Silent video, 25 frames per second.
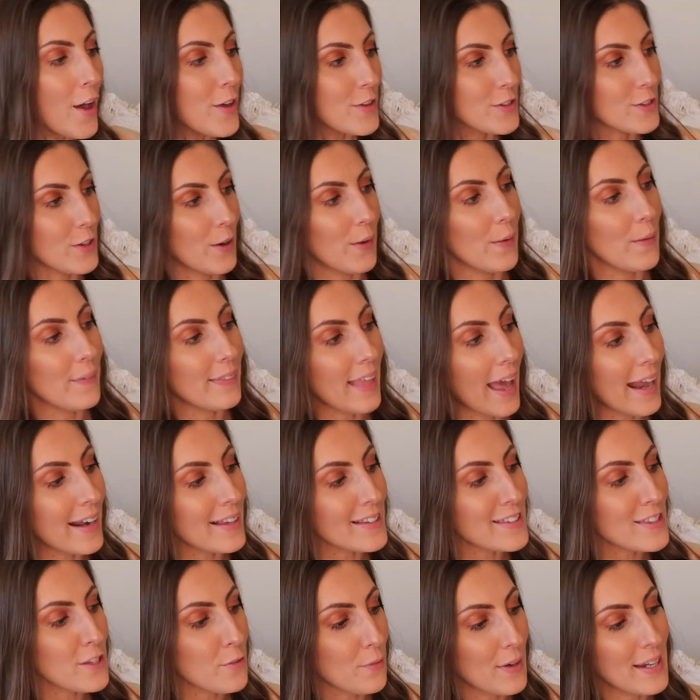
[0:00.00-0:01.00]
So that
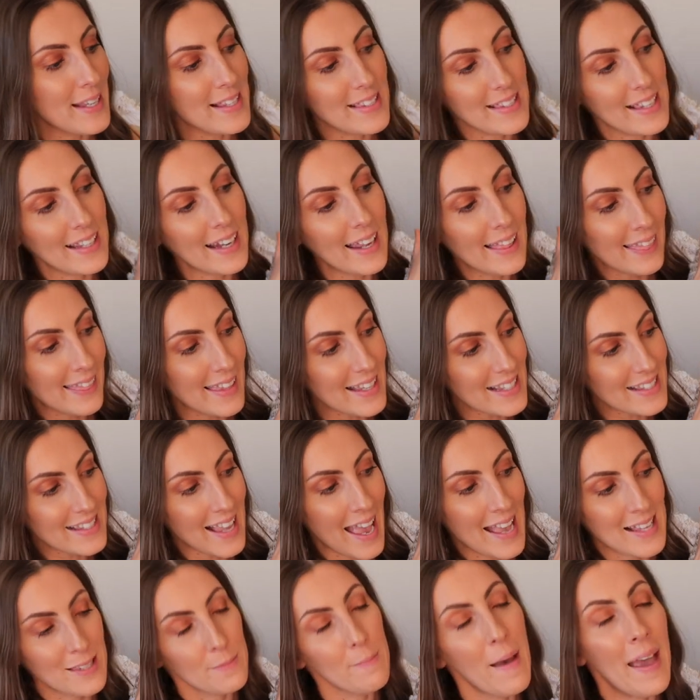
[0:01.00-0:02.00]
is the reason this
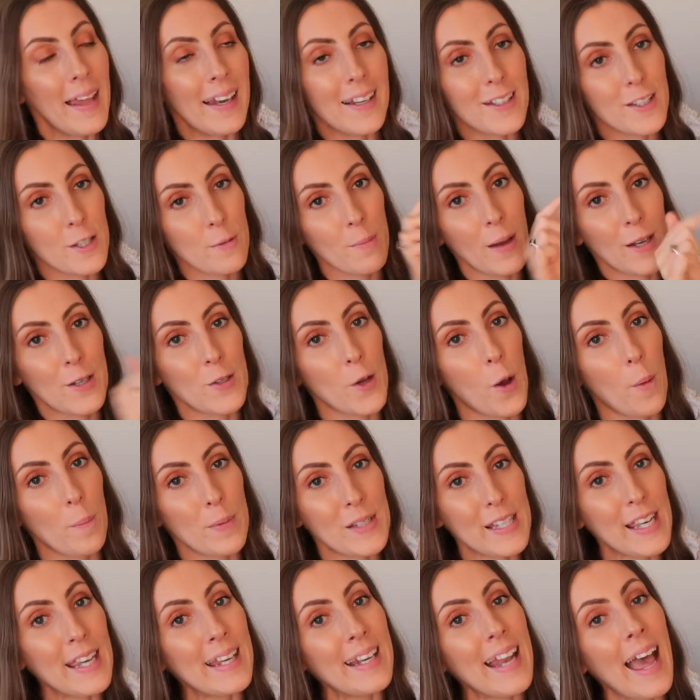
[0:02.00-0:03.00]
has made it to my top
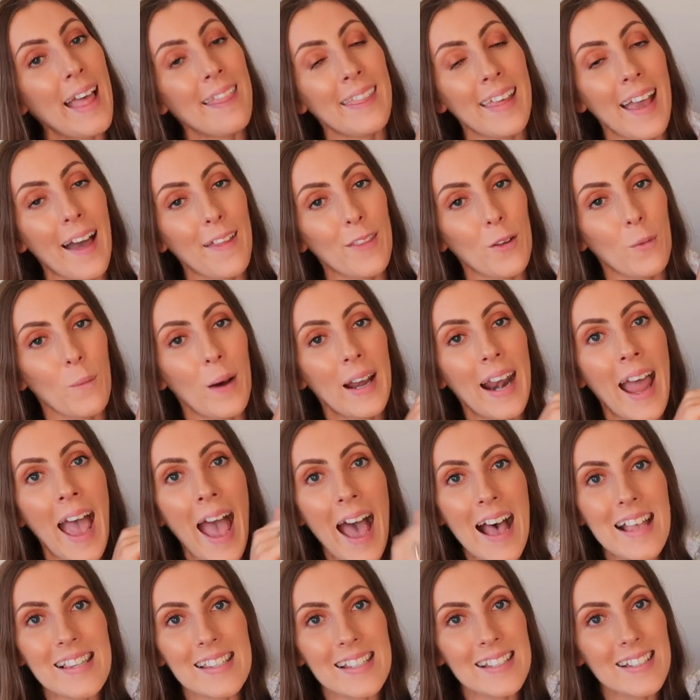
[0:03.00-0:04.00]
10 and the other one
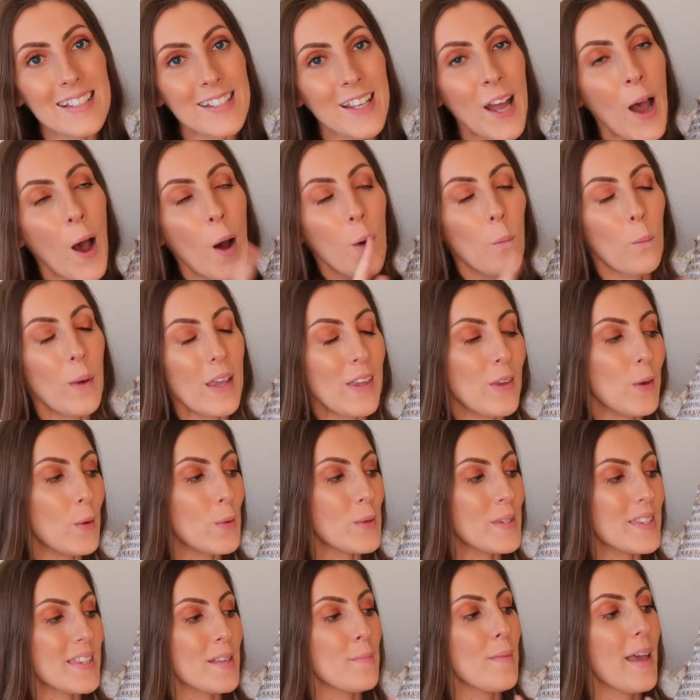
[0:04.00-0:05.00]
hasn't. We
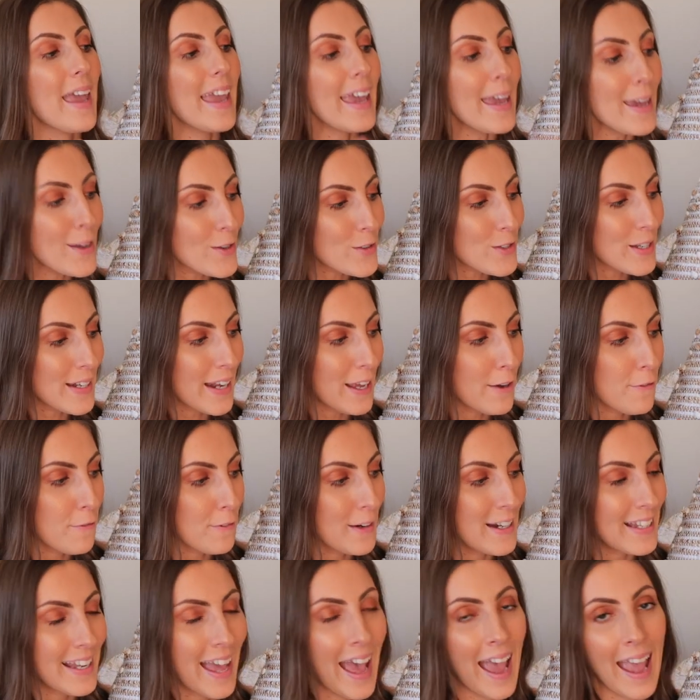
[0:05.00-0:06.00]
use them each and
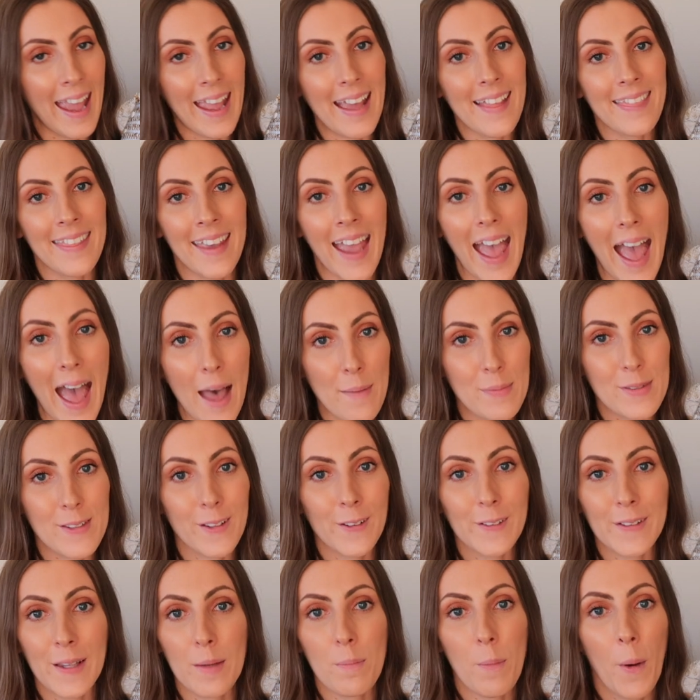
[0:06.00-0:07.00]
every day. They're
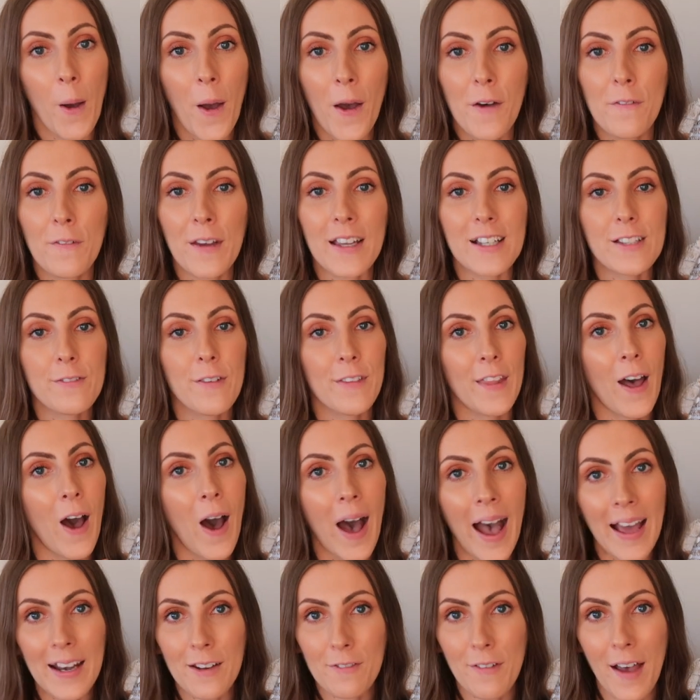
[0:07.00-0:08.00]
absolutely perfect for the
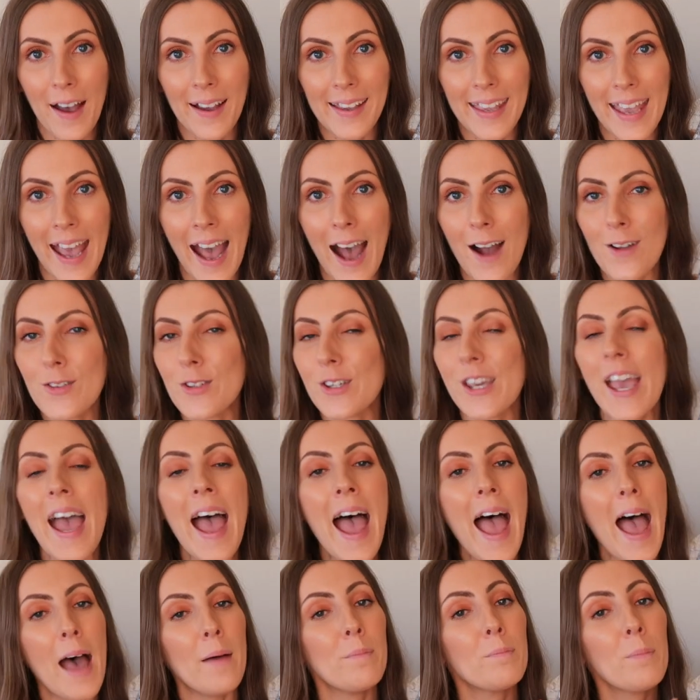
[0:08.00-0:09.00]
height of our couch
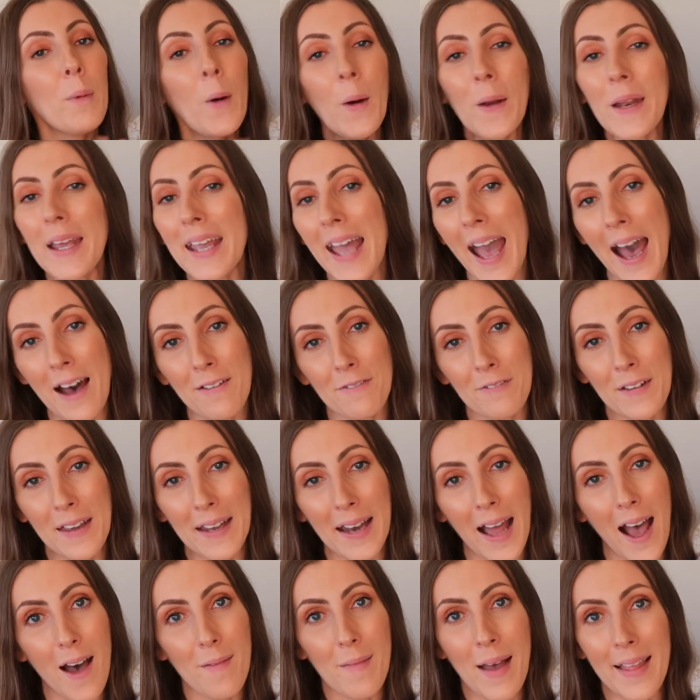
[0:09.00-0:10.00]
and putting our
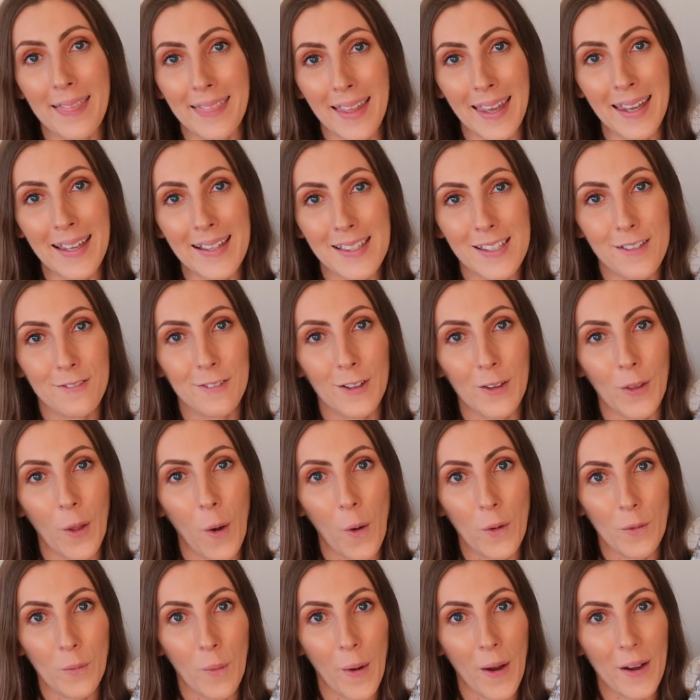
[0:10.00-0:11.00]
feet up at the ends of a
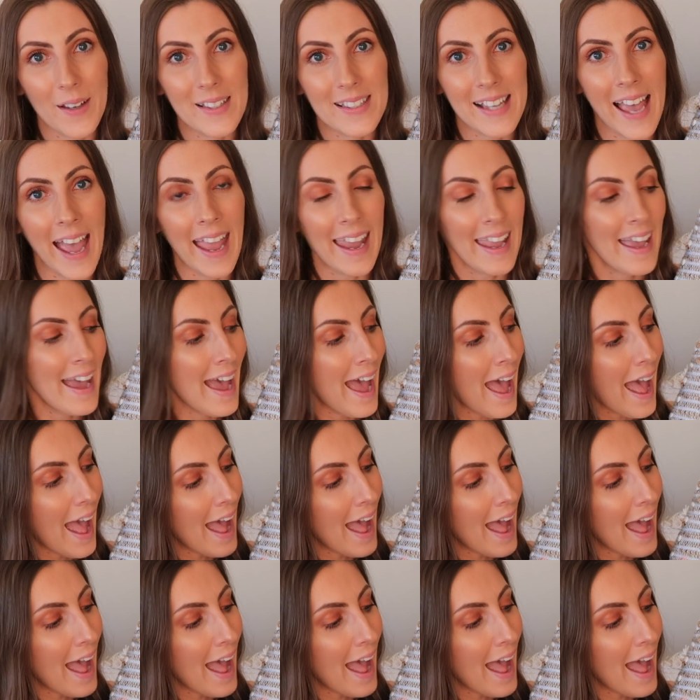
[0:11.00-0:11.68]
long work day.